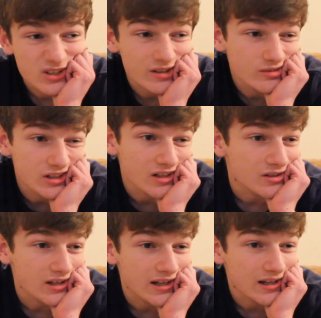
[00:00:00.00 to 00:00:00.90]
So you
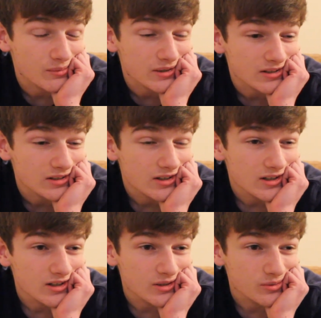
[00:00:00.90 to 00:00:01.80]
know,
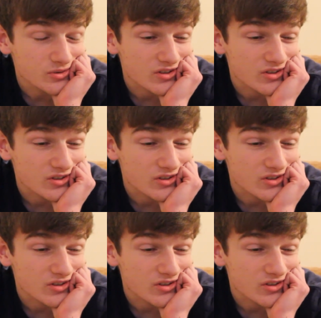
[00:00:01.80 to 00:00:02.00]
we'll